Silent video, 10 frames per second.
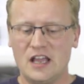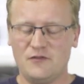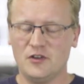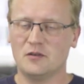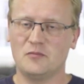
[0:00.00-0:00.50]

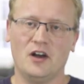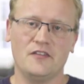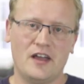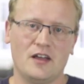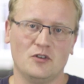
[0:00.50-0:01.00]
if you
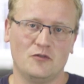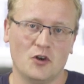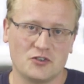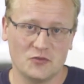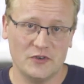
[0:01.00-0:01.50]
combine that with
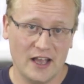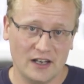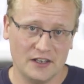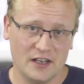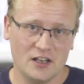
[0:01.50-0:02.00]
virtual
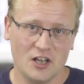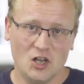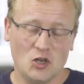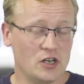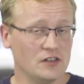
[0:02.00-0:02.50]
reality,
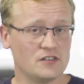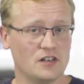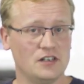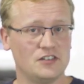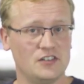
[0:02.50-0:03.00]
you can
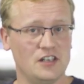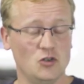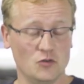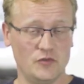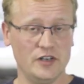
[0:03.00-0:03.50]
suddenly see
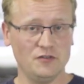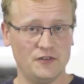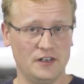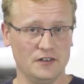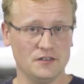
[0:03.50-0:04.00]
your real
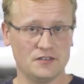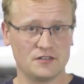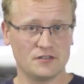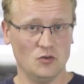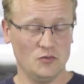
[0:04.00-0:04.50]

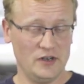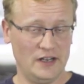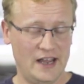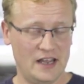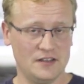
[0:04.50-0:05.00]
fingers or
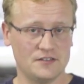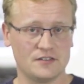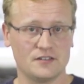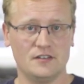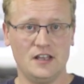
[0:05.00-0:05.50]
real
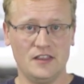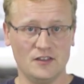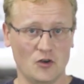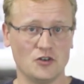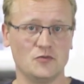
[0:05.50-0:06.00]
hands in
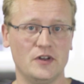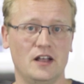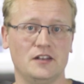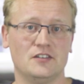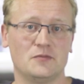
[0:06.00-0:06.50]
the virtual
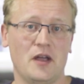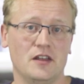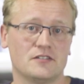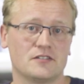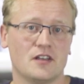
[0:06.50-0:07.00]
reality
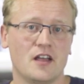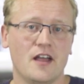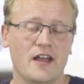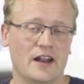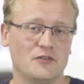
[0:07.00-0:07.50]
space.
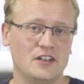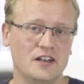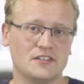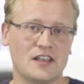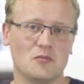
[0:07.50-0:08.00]
And I've
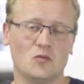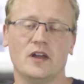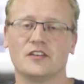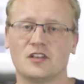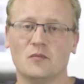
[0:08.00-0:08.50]
seen an example
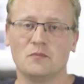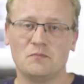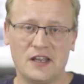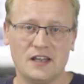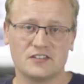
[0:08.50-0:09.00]
where someone
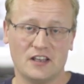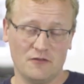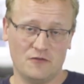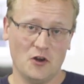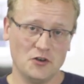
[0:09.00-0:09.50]
picks
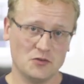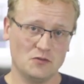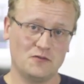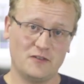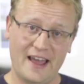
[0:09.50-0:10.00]
a
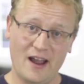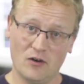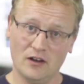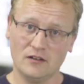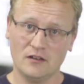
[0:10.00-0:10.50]
virtual
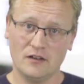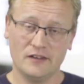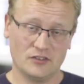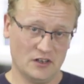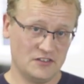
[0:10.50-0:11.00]
flower,
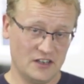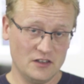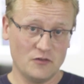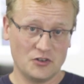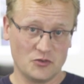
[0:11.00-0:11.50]
so it's
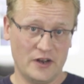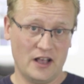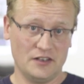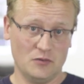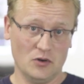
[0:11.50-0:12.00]
in the virtual
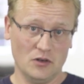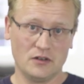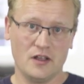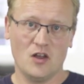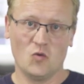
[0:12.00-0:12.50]
reality
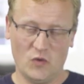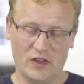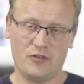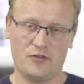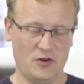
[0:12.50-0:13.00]
world,
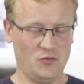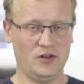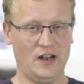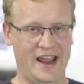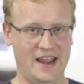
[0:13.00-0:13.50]
with their
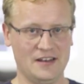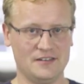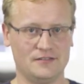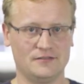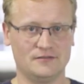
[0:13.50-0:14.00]
real
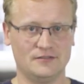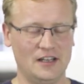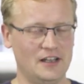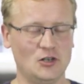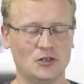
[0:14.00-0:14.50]
hand.
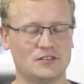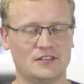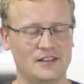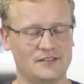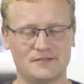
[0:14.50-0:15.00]
Uh, it
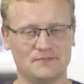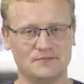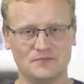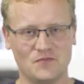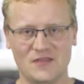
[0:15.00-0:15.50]
looks, it's,
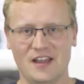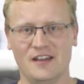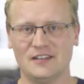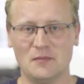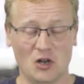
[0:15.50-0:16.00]
yeah,
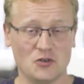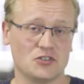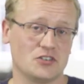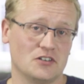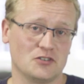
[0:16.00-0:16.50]
it blows
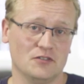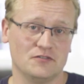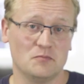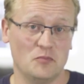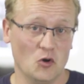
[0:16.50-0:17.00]
your socks
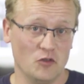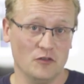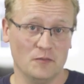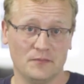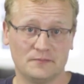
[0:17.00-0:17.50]
off, both
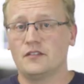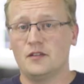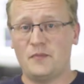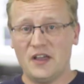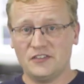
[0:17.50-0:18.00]
of them.
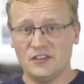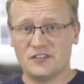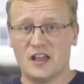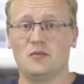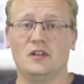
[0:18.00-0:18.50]
The best
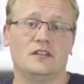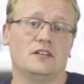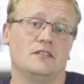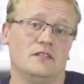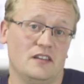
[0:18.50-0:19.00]
example at
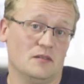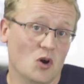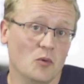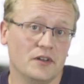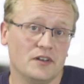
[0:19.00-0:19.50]
the, at the
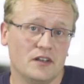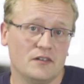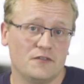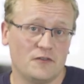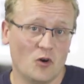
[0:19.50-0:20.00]
moment
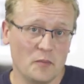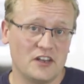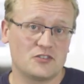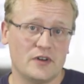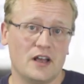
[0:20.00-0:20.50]
for
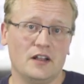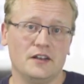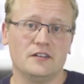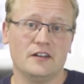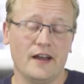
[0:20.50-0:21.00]
mixed
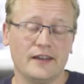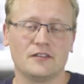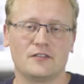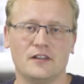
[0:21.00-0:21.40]
reality that I can